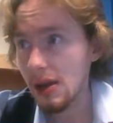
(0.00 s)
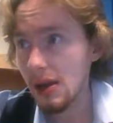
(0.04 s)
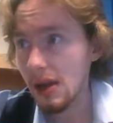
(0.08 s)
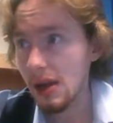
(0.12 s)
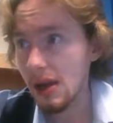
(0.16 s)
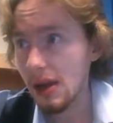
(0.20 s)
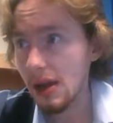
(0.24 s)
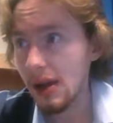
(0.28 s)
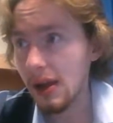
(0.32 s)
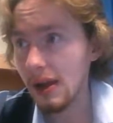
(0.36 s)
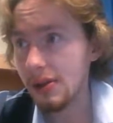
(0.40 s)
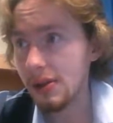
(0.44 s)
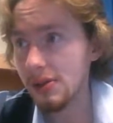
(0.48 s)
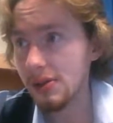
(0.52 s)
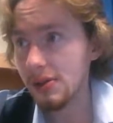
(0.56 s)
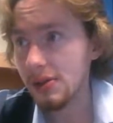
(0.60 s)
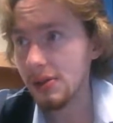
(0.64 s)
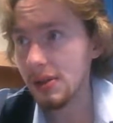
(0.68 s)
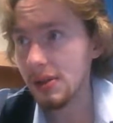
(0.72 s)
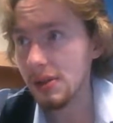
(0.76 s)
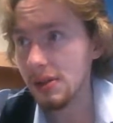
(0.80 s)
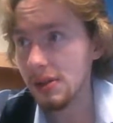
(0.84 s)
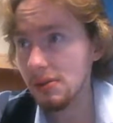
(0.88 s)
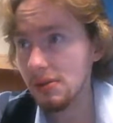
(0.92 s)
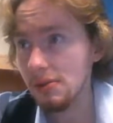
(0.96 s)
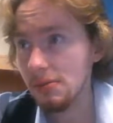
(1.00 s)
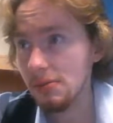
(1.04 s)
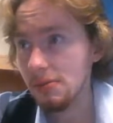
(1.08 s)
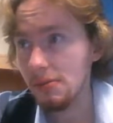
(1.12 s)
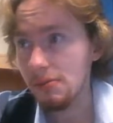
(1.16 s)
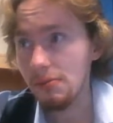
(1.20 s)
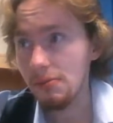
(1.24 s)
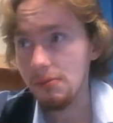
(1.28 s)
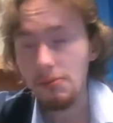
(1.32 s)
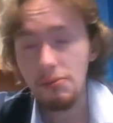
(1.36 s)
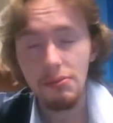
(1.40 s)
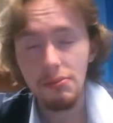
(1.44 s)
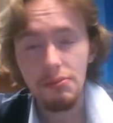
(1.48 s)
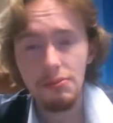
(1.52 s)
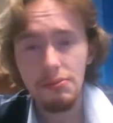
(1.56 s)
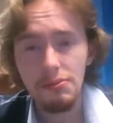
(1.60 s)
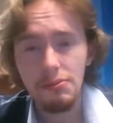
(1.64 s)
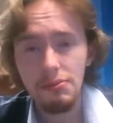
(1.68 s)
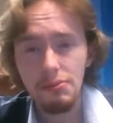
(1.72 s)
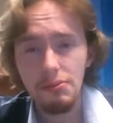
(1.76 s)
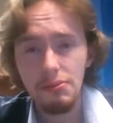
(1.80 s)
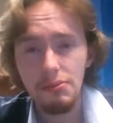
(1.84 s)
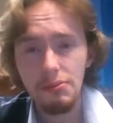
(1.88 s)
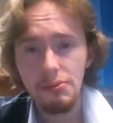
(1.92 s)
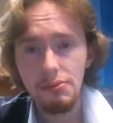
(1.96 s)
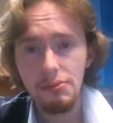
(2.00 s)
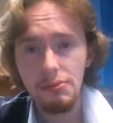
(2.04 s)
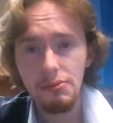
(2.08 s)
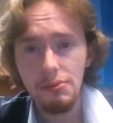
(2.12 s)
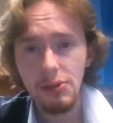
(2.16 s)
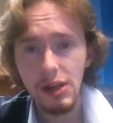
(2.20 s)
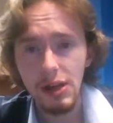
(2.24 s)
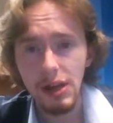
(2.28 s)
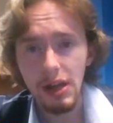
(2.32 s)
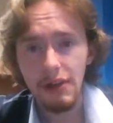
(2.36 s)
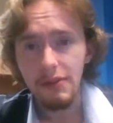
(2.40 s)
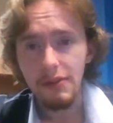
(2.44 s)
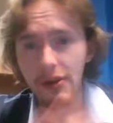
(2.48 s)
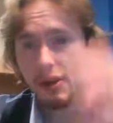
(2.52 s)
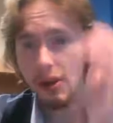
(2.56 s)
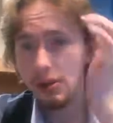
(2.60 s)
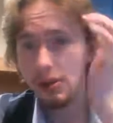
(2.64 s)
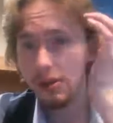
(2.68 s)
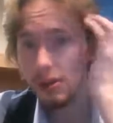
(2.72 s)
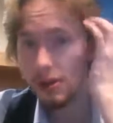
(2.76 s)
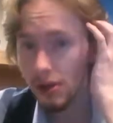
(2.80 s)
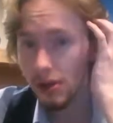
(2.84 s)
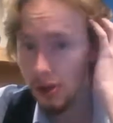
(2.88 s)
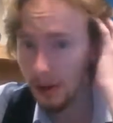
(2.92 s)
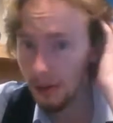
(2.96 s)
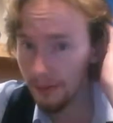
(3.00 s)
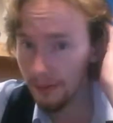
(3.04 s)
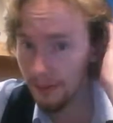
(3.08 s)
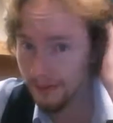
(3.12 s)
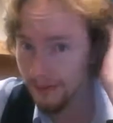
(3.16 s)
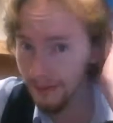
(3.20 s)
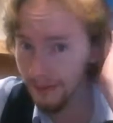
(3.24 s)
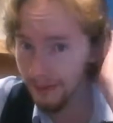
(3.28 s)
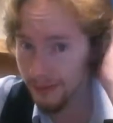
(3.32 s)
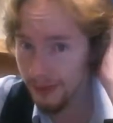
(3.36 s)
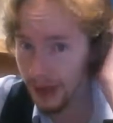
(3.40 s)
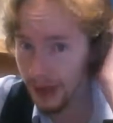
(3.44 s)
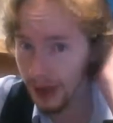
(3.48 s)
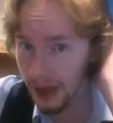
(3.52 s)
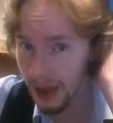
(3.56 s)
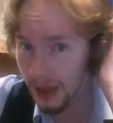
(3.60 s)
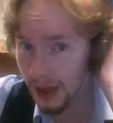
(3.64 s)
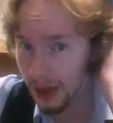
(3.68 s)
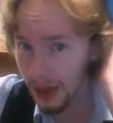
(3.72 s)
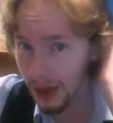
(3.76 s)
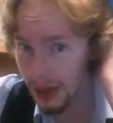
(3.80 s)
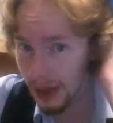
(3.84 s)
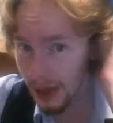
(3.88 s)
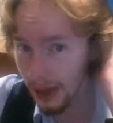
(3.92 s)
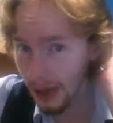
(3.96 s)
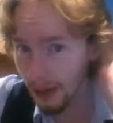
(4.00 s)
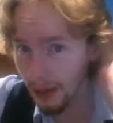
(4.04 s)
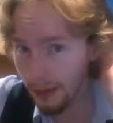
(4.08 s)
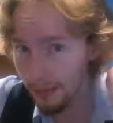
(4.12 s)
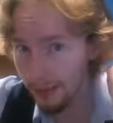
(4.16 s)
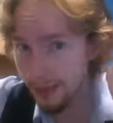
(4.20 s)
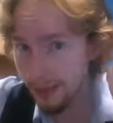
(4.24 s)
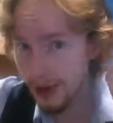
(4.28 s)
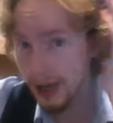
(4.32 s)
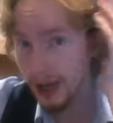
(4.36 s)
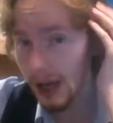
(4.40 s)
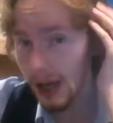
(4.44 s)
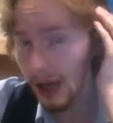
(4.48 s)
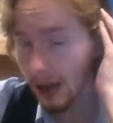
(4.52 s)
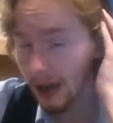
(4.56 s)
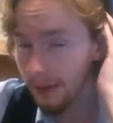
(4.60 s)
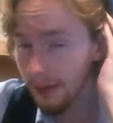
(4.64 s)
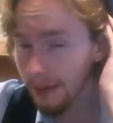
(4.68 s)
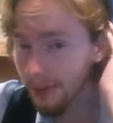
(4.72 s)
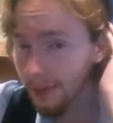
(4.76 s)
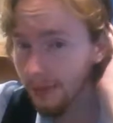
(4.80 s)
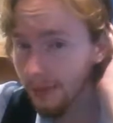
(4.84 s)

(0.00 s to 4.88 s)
and whatever, you know. But yeah,